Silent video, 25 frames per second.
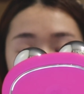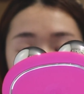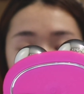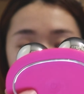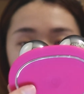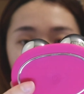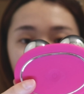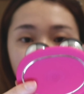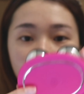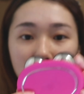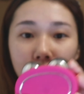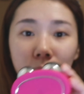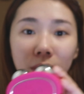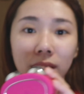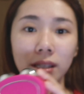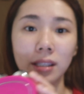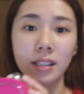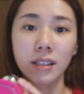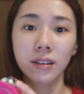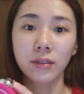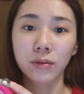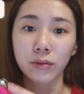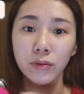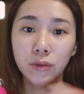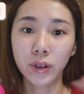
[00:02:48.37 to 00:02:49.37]
so it makes
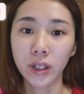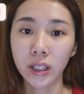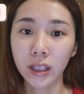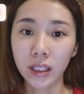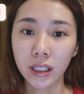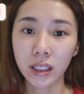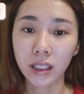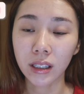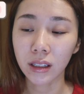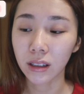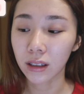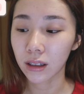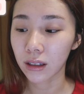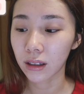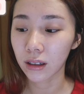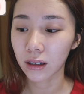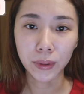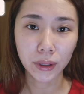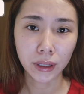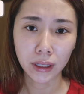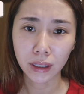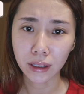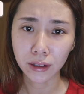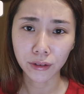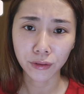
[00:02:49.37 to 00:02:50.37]
it really
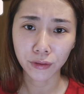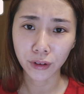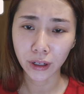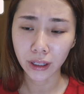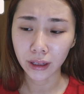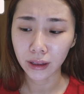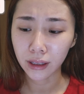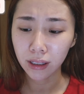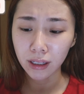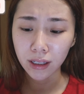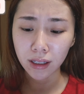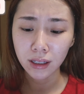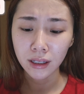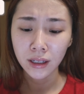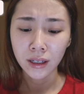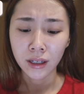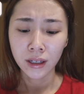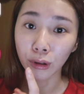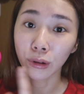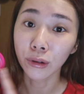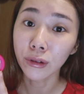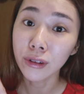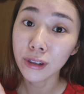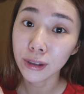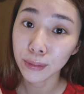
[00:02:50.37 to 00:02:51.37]
beginner friendly.
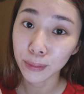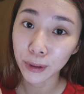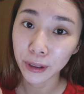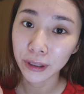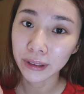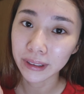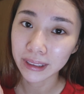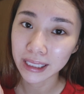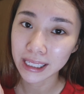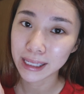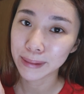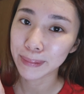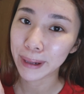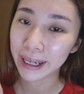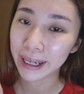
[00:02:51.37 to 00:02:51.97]
Don't spoil this